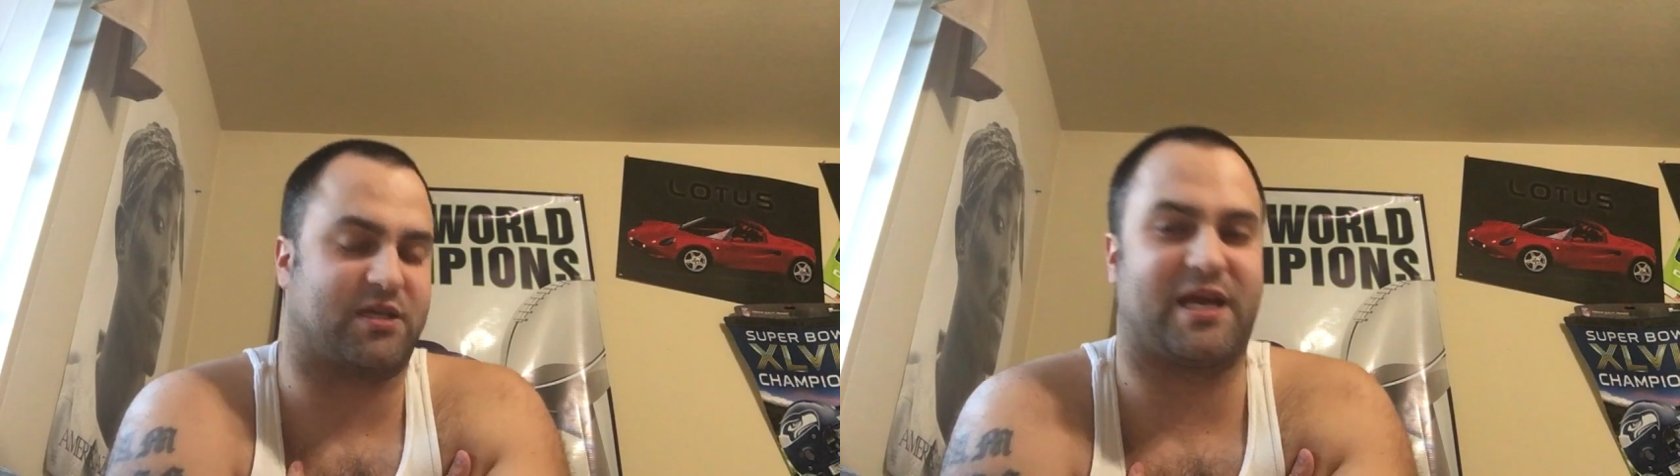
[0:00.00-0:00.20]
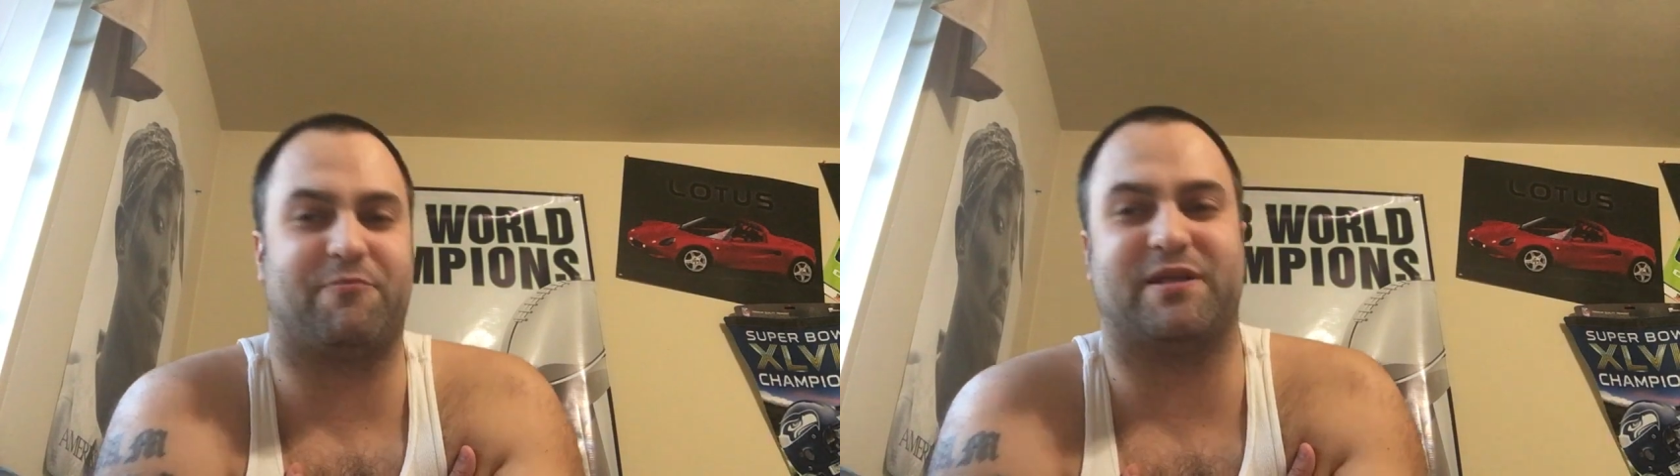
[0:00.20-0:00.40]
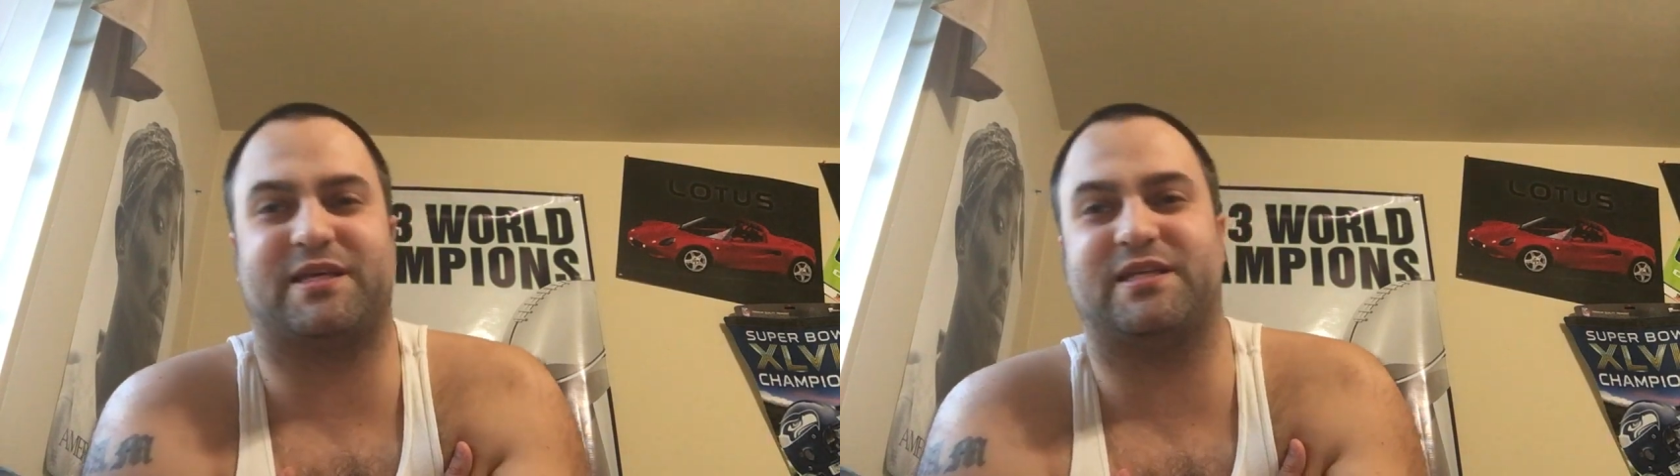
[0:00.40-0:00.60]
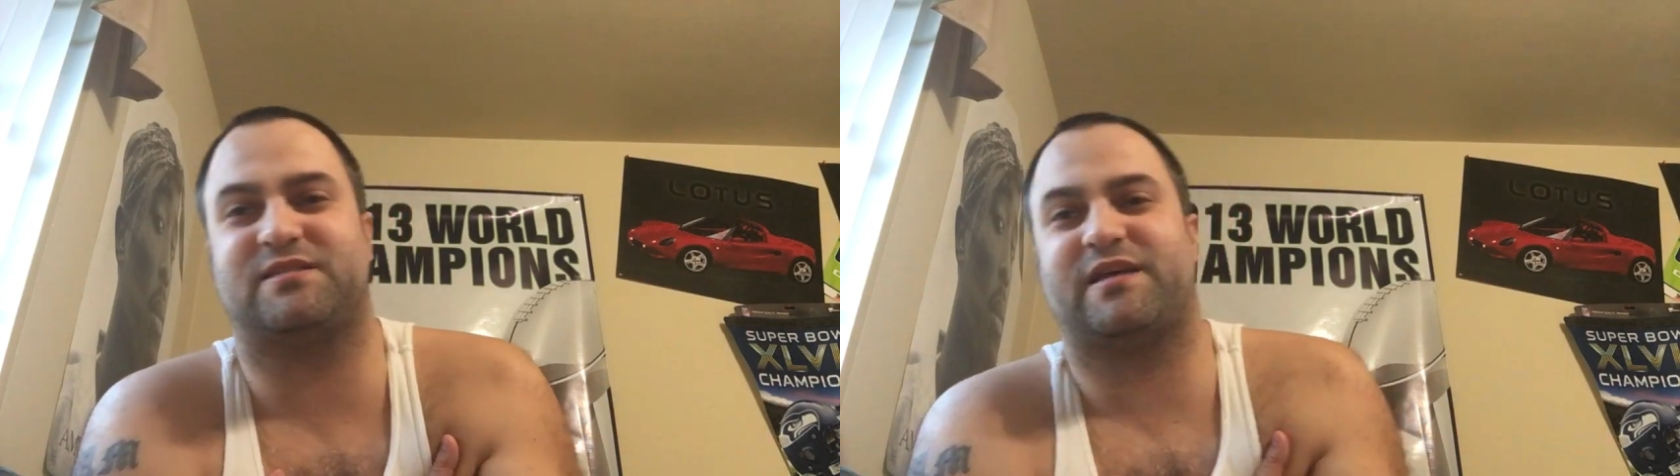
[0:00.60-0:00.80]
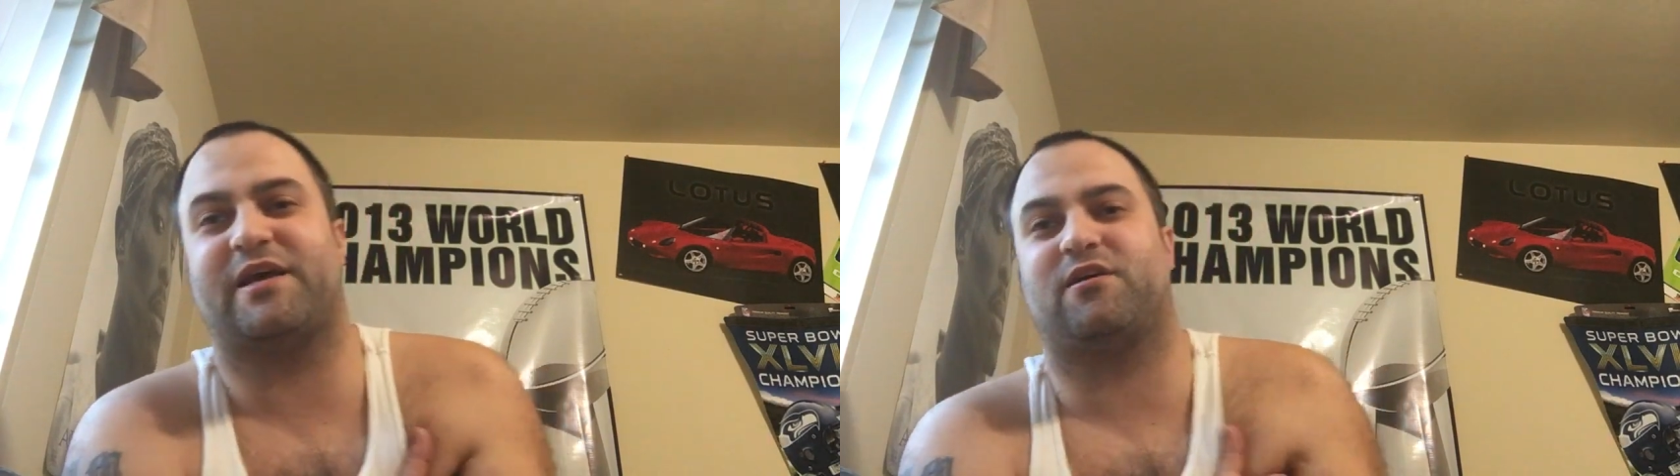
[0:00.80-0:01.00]
I can't wait to get his
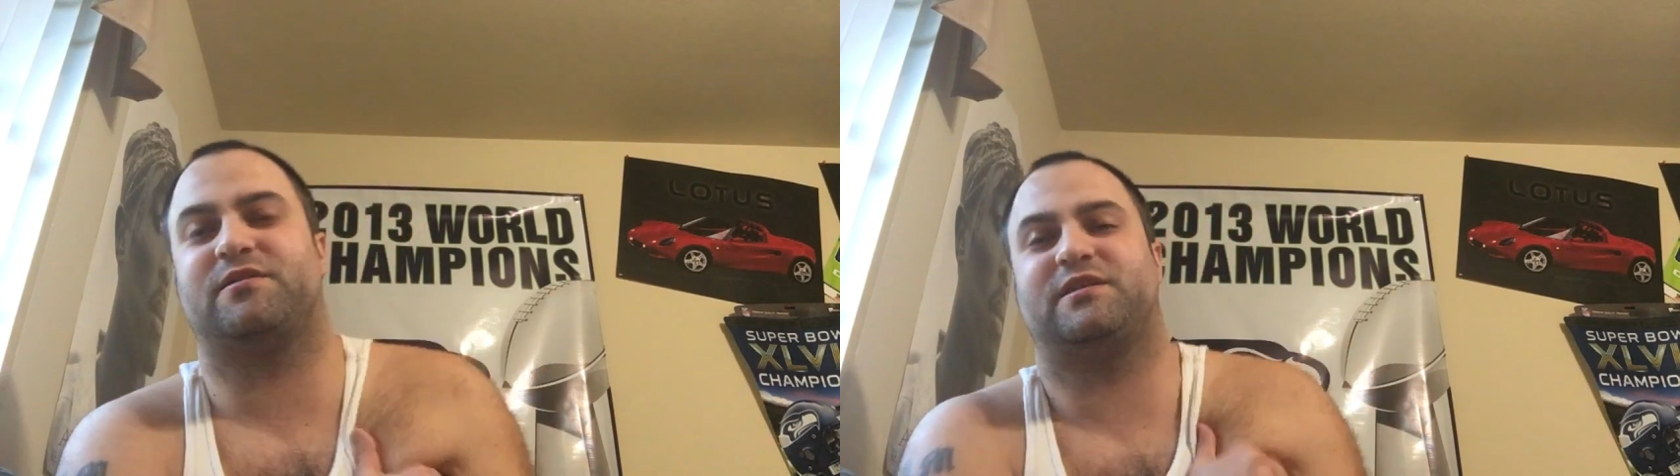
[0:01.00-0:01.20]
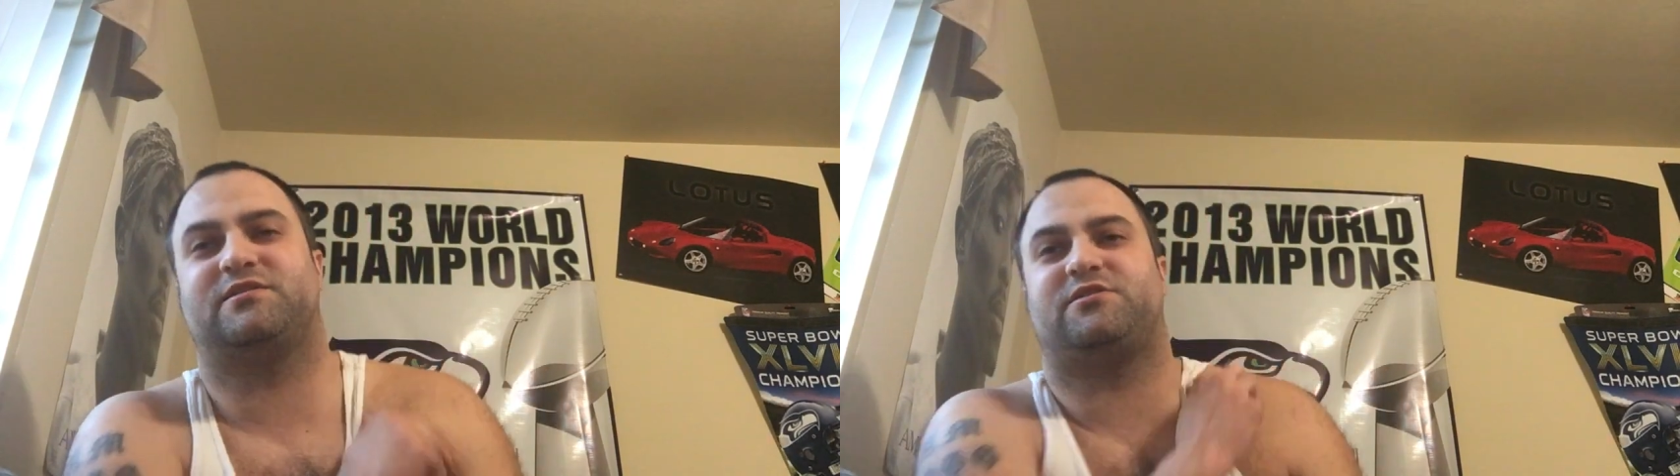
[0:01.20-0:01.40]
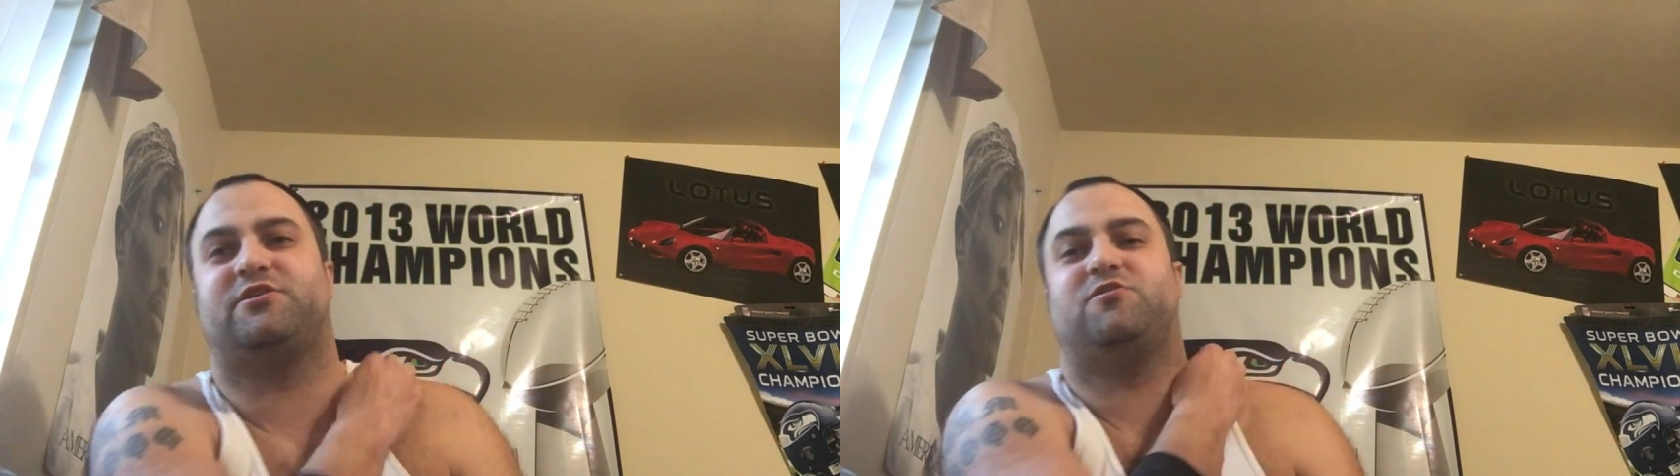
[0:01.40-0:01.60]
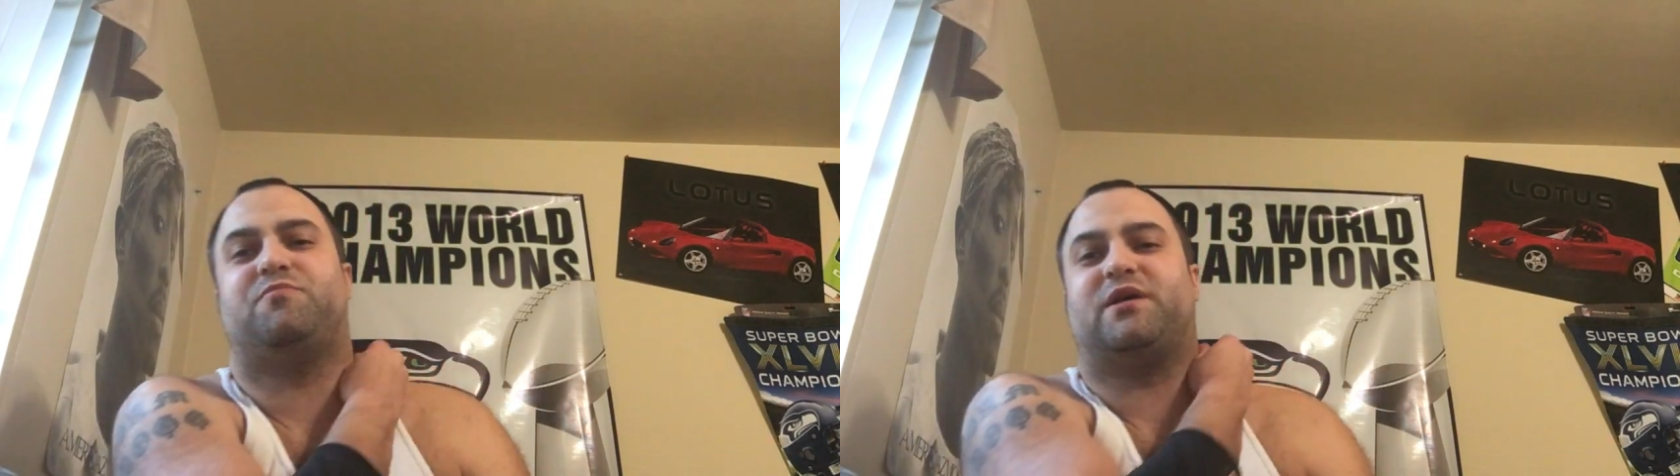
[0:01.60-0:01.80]
take on this too.